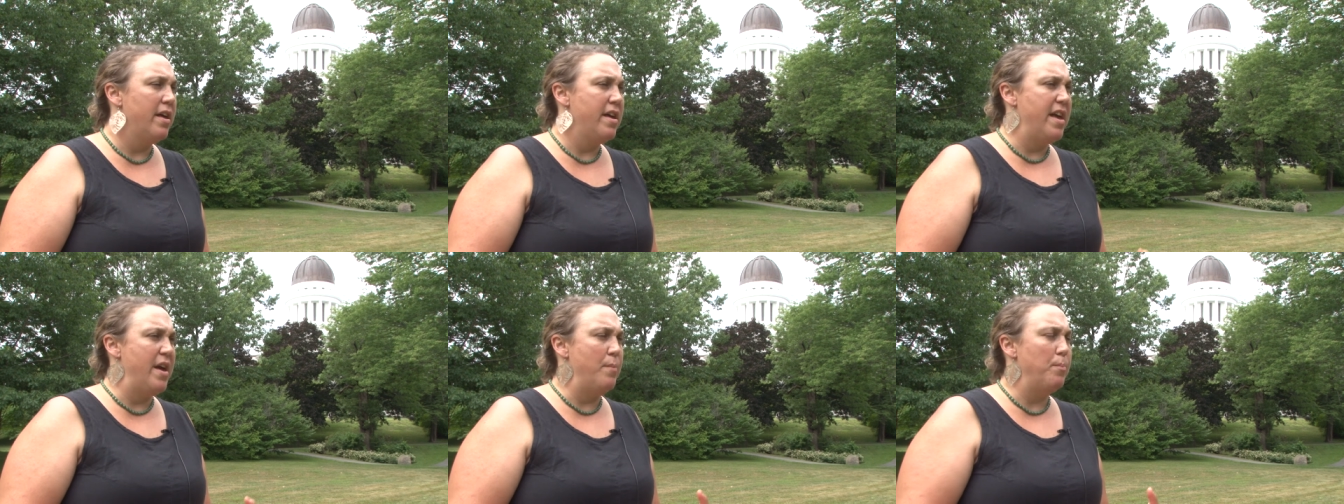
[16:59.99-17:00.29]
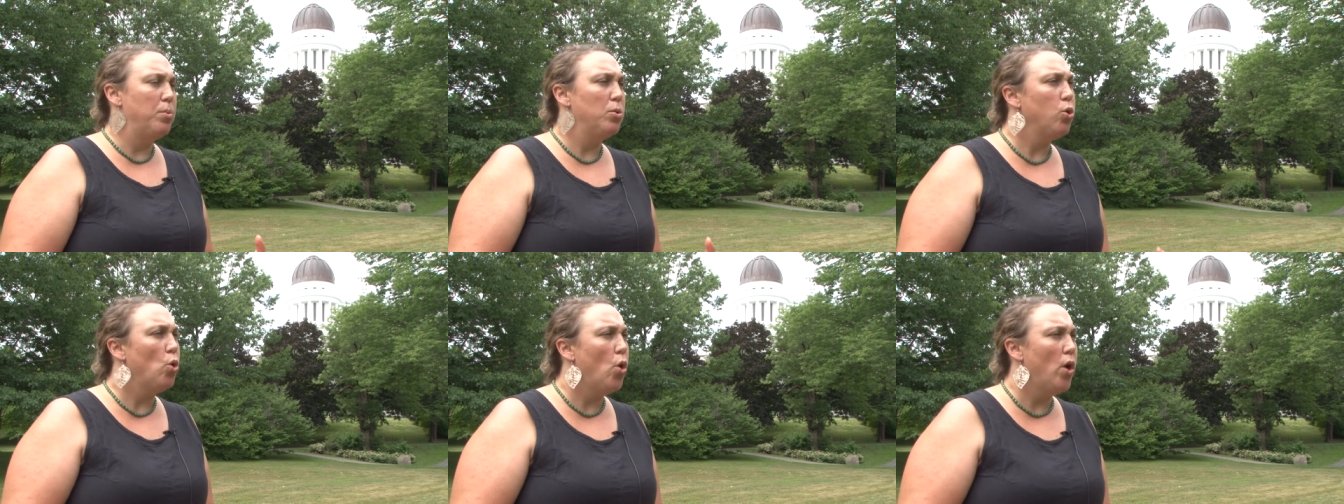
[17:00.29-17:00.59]

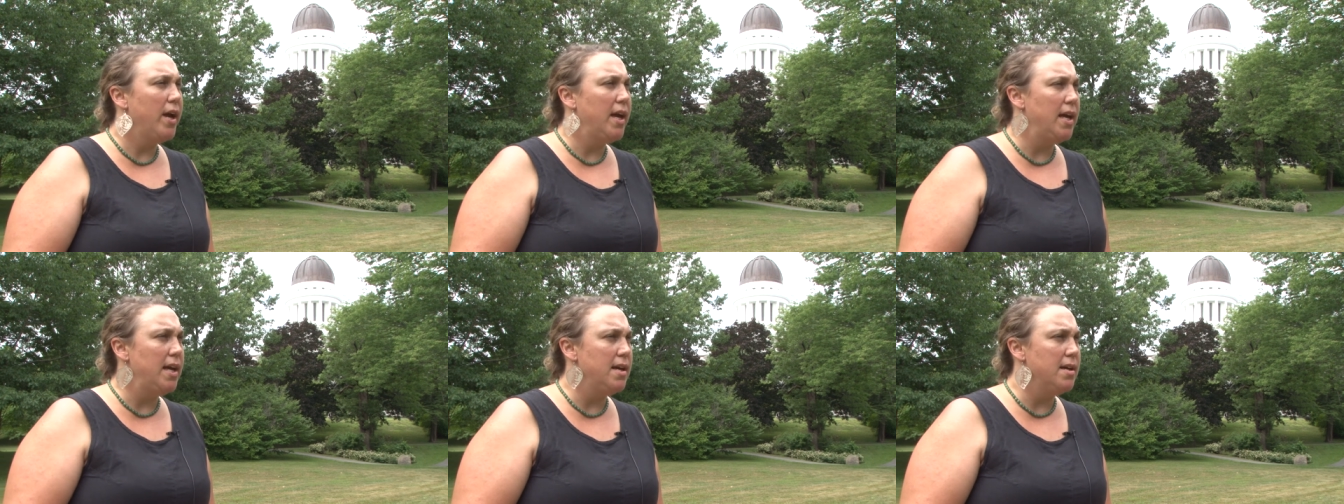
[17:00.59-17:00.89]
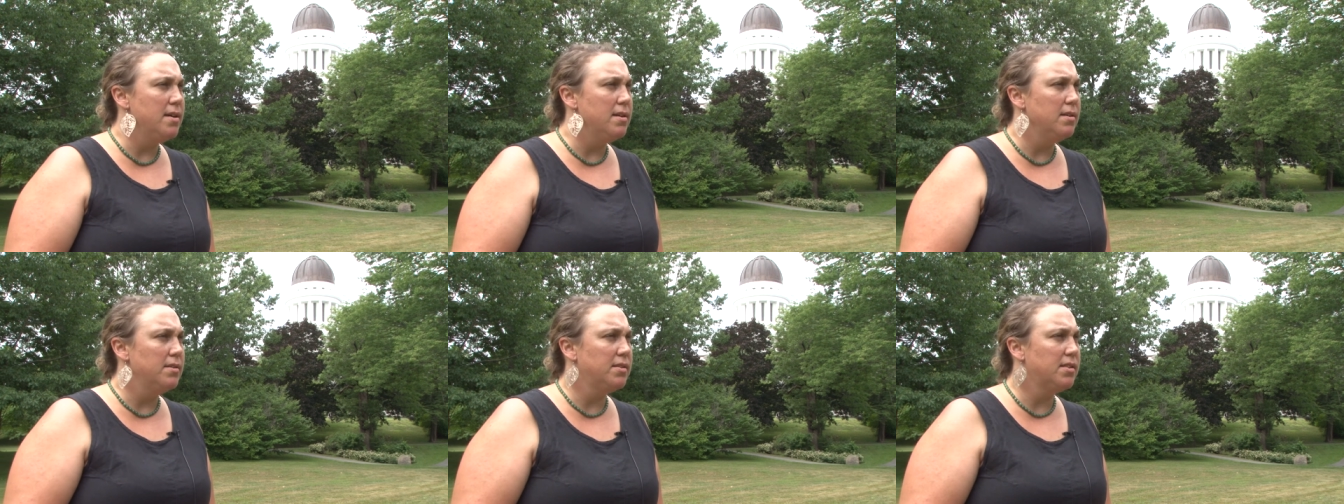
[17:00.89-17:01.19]

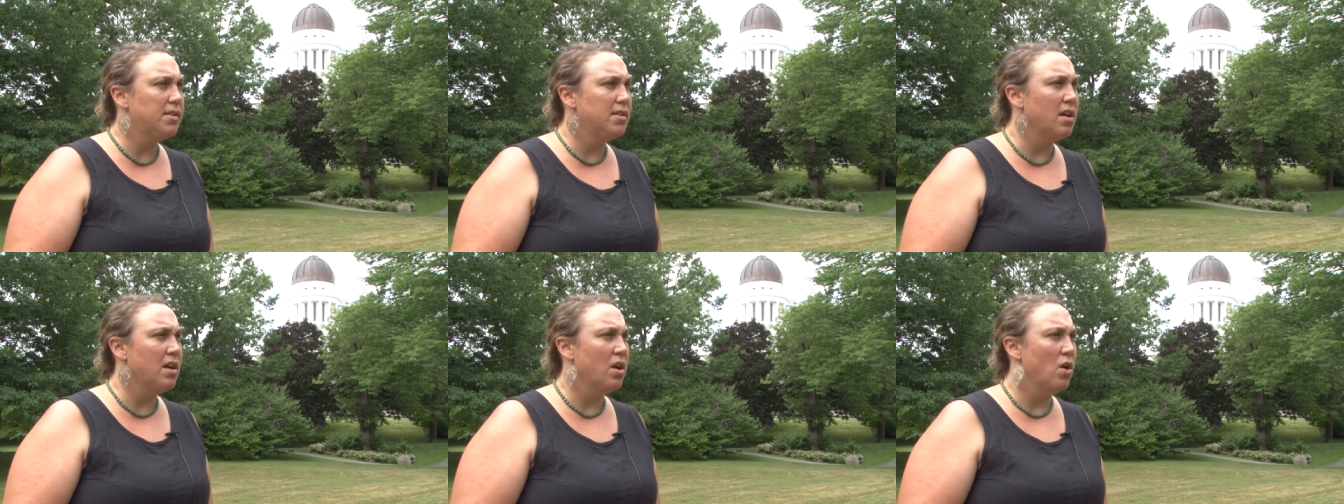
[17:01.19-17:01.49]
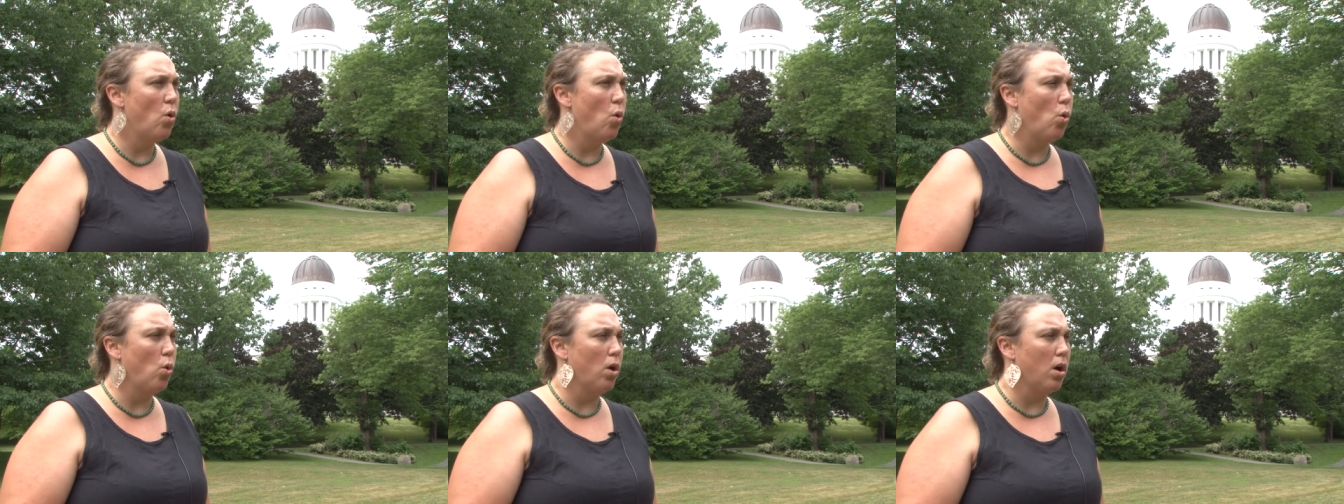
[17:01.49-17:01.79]
employees
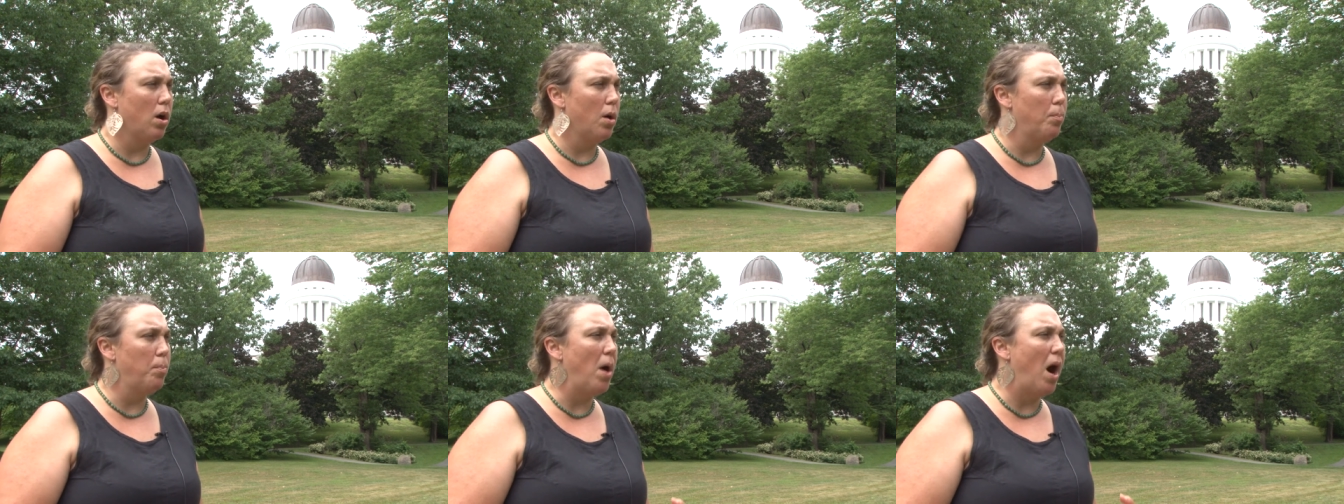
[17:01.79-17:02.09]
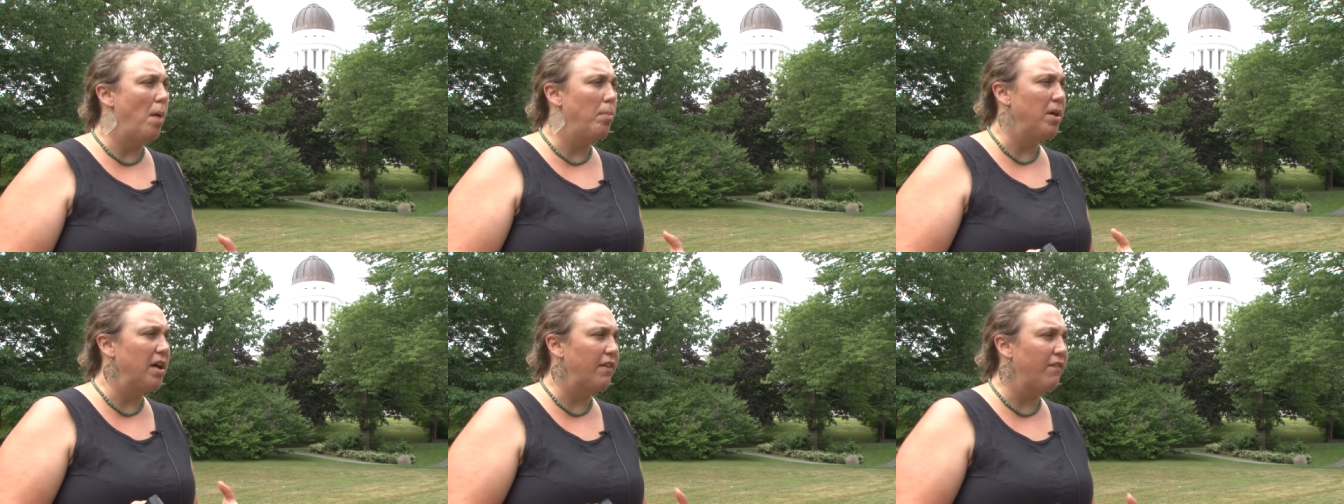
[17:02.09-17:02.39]
or
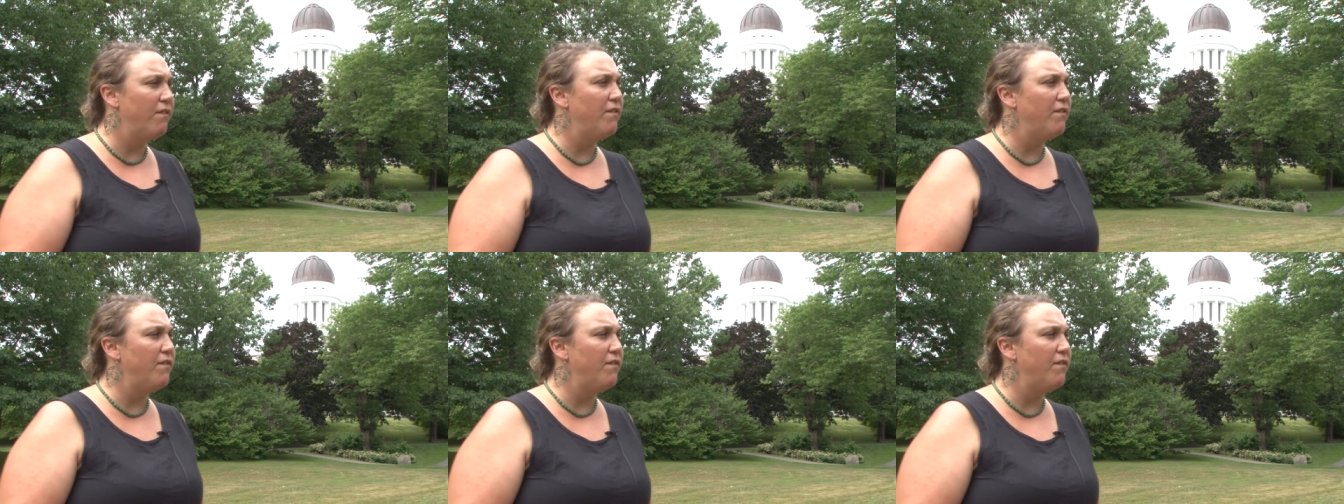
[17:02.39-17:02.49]
public